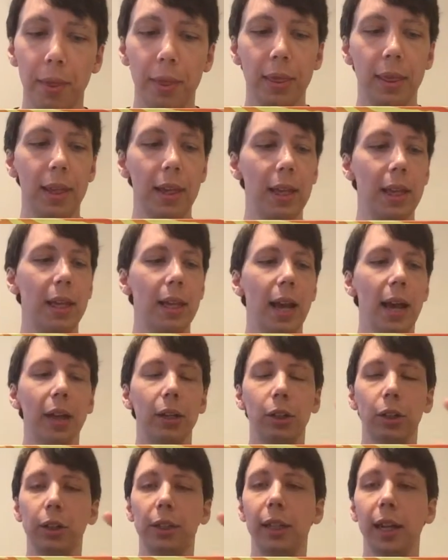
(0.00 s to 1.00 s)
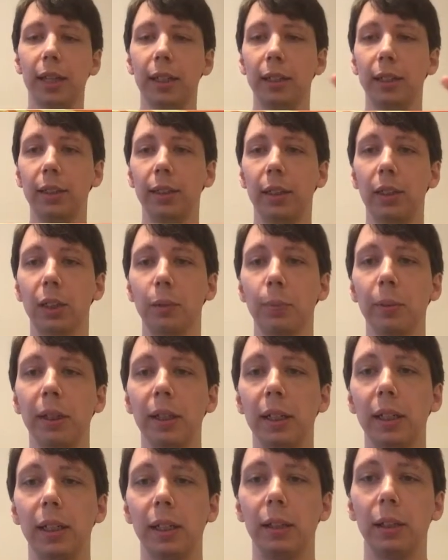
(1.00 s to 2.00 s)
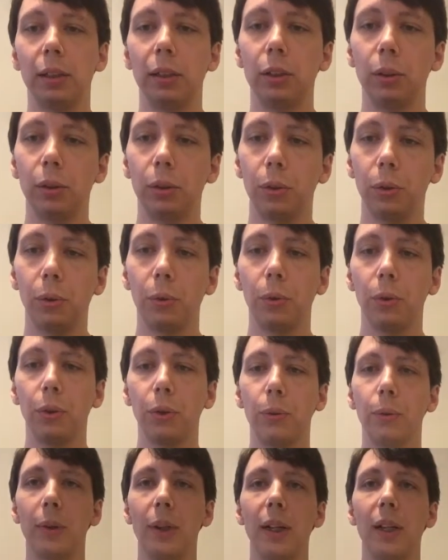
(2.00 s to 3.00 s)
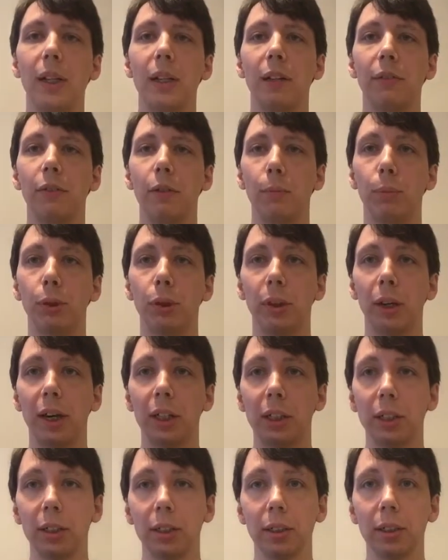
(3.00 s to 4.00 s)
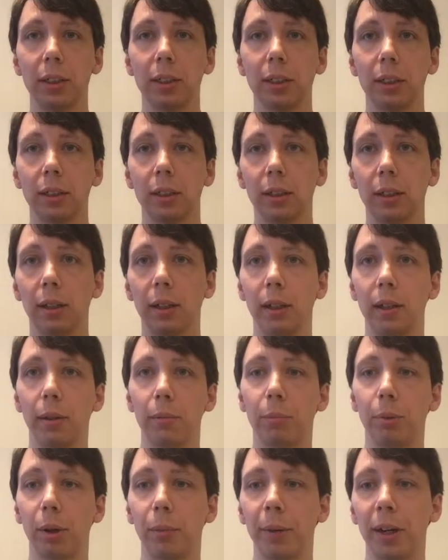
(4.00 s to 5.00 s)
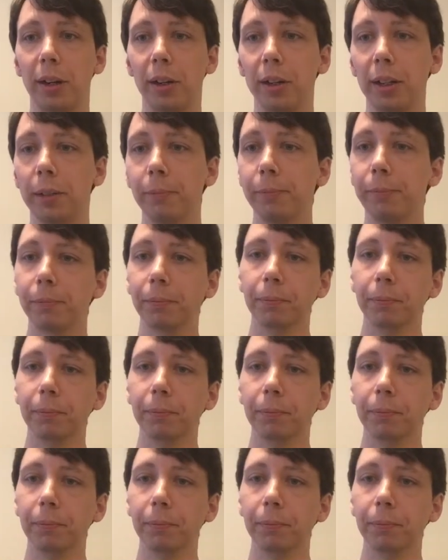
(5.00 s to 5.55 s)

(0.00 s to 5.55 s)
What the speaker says: The exercises are split into 3 different progressions, primarily.